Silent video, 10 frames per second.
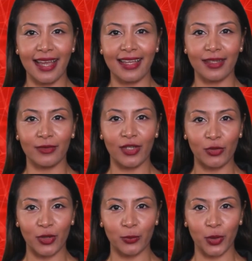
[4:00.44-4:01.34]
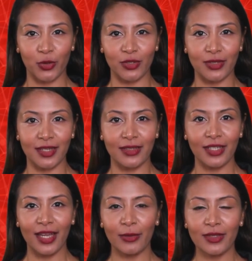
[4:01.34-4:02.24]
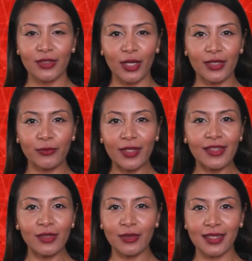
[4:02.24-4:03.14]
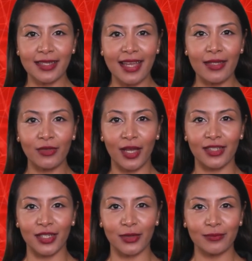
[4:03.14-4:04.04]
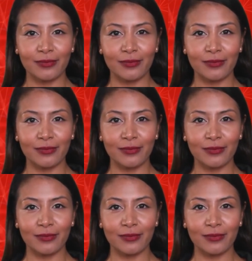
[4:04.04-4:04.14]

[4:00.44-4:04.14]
is a visual approach to demonstrate to visitors that they can trust you.